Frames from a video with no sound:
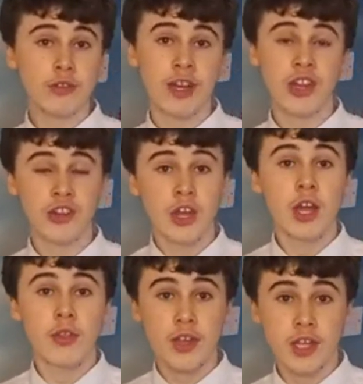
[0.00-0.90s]
arrest
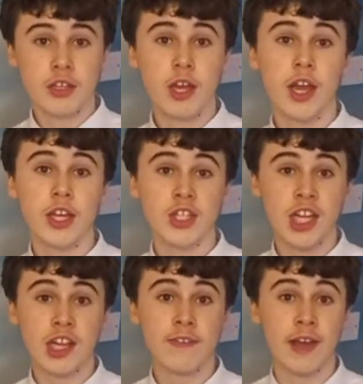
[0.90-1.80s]
the entire
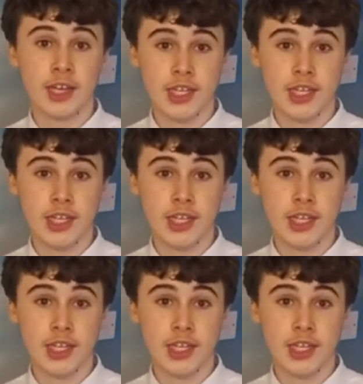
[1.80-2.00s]
Czechoslovak